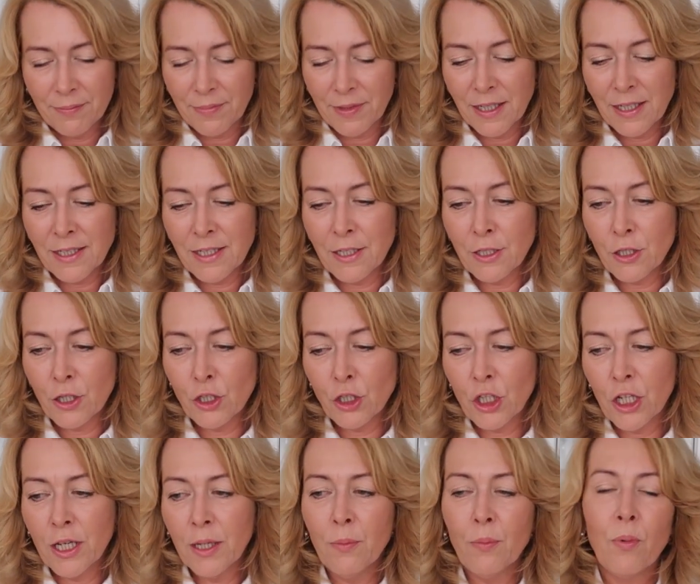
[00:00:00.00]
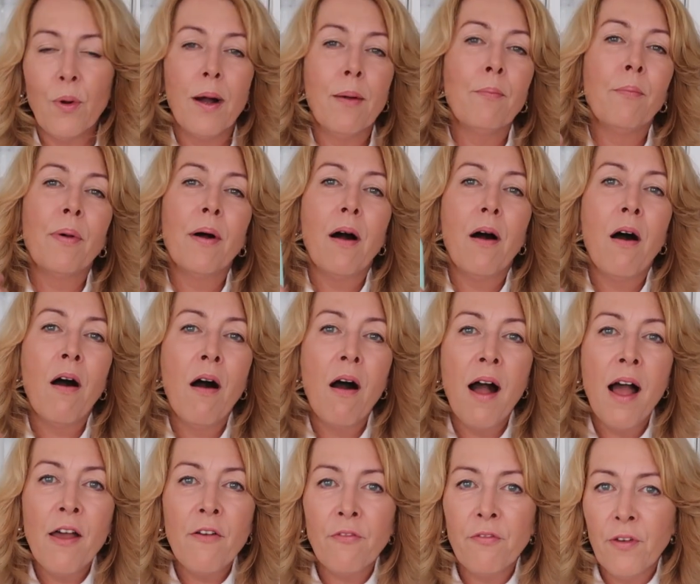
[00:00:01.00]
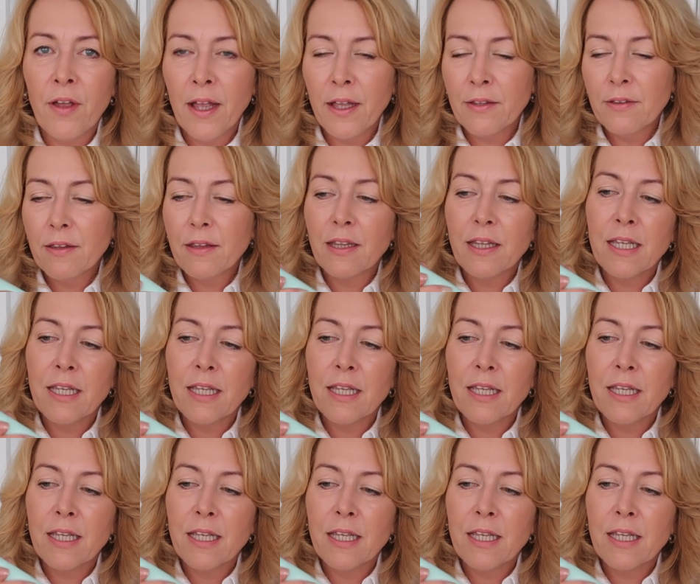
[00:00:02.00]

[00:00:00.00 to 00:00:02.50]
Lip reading: This is a cheap one, but I found